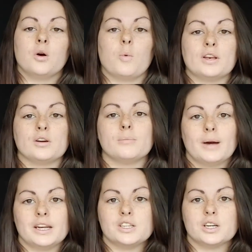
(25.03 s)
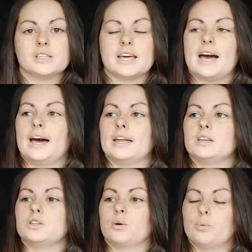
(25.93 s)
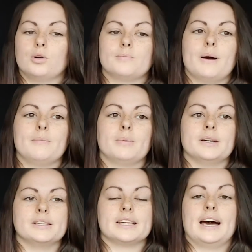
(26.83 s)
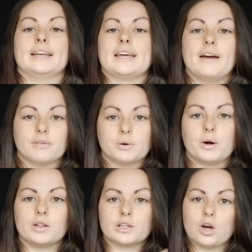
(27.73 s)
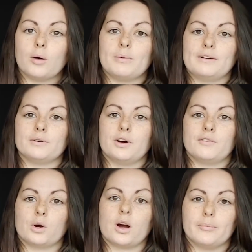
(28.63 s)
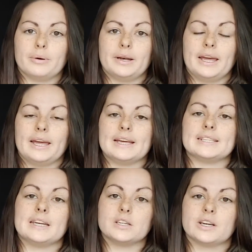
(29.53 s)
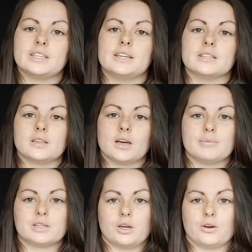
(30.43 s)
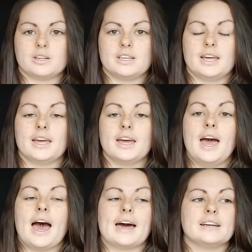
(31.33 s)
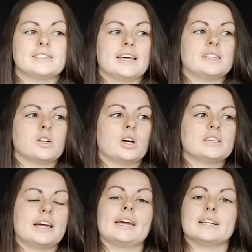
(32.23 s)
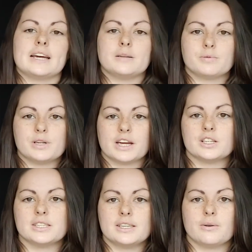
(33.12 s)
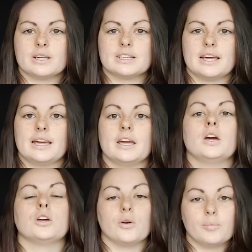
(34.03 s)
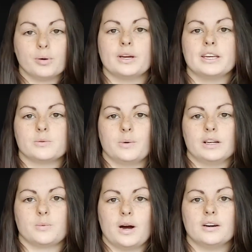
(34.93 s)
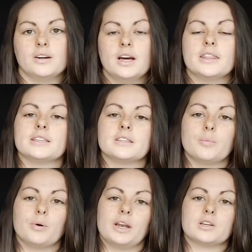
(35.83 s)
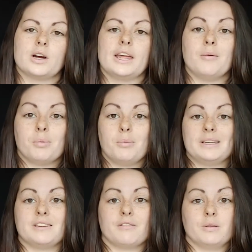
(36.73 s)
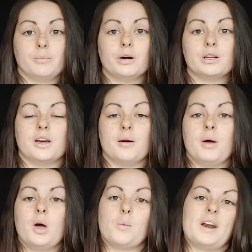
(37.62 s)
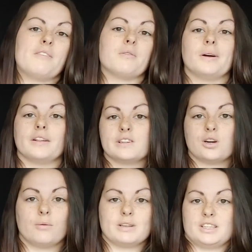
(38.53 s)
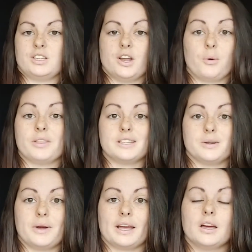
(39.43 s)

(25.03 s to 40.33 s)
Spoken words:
When your managers and your board members and everyone on the top level of your company is interested in cybersecurity and they start taking data protection seriously, your employees will as well. There's no point in trying to implement it from the bottom when everyone on the top doesn't know what they're doing